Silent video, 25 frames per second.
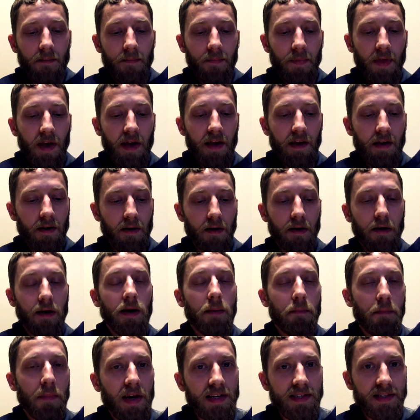They are
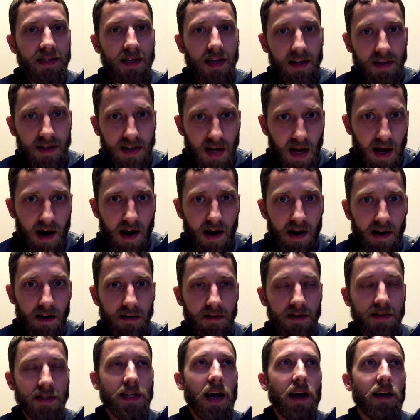amazing
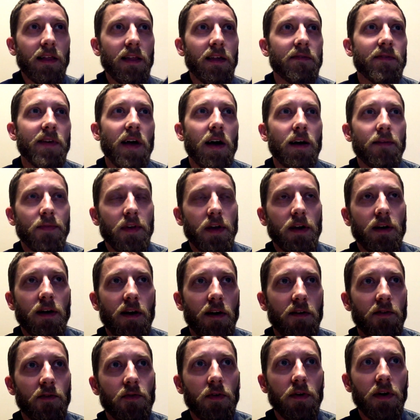tires. I lived out in the
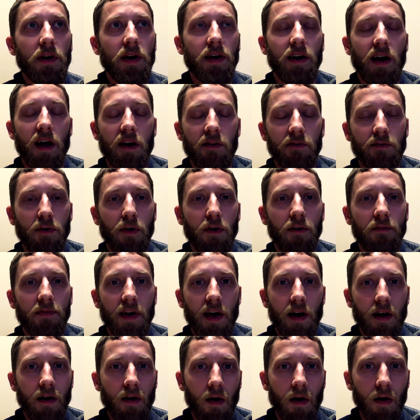country and I drove
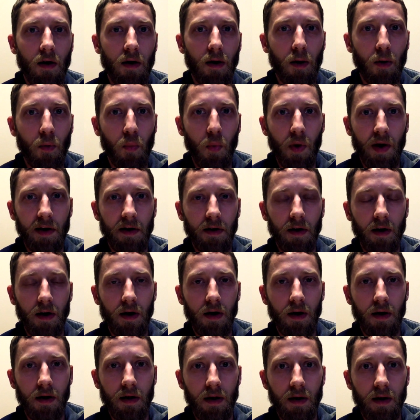that car all
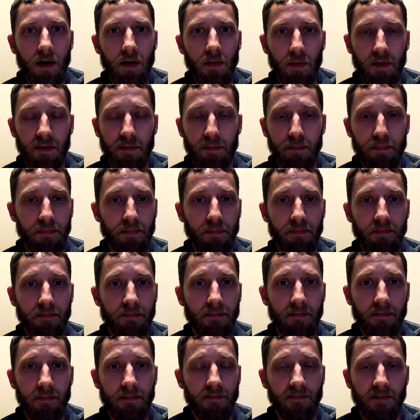winter with
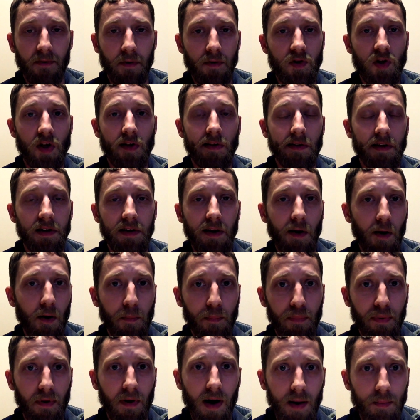virtually no
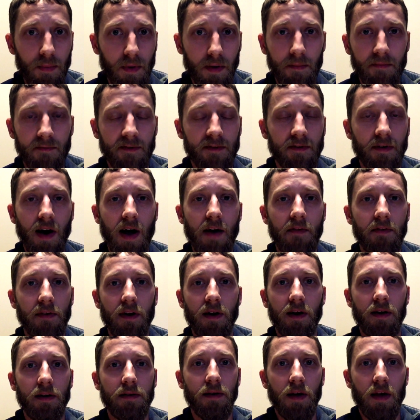problems driving
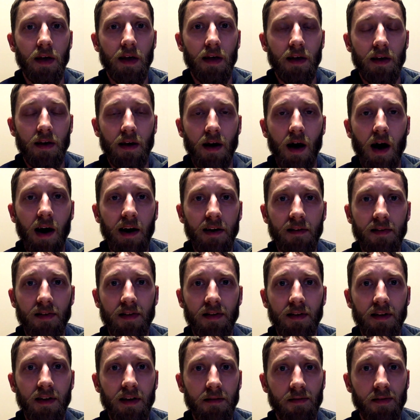on
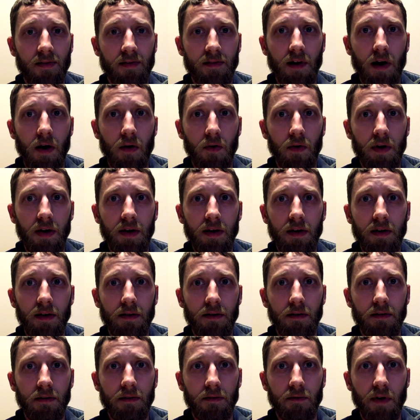icy,
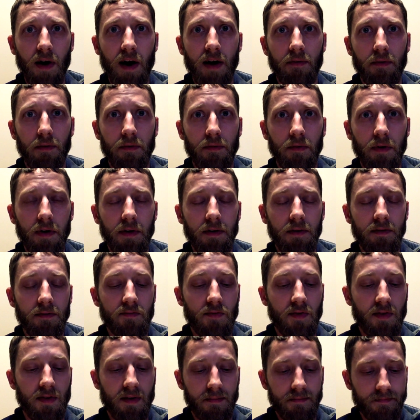snowy gravel
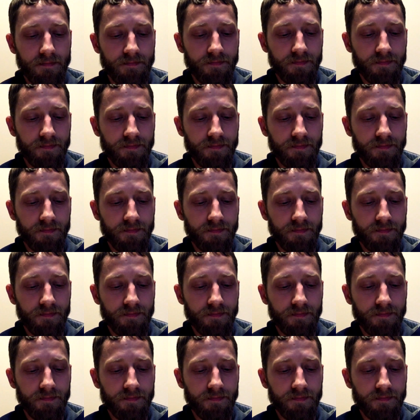roads.